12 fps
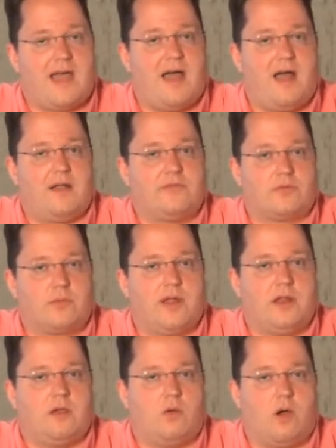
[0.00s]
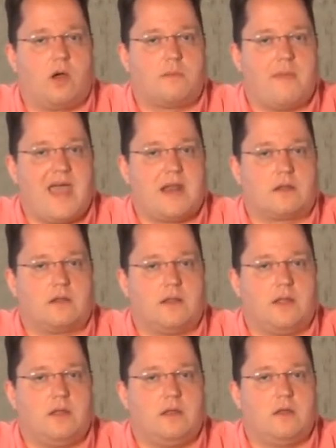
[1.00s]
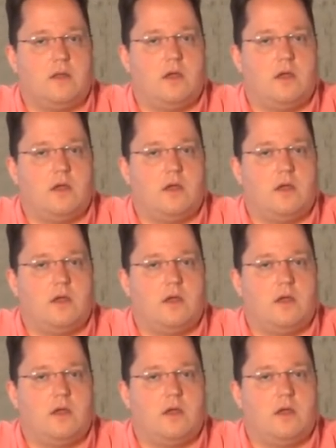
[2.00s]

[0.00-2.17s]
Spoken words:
on the radio automatically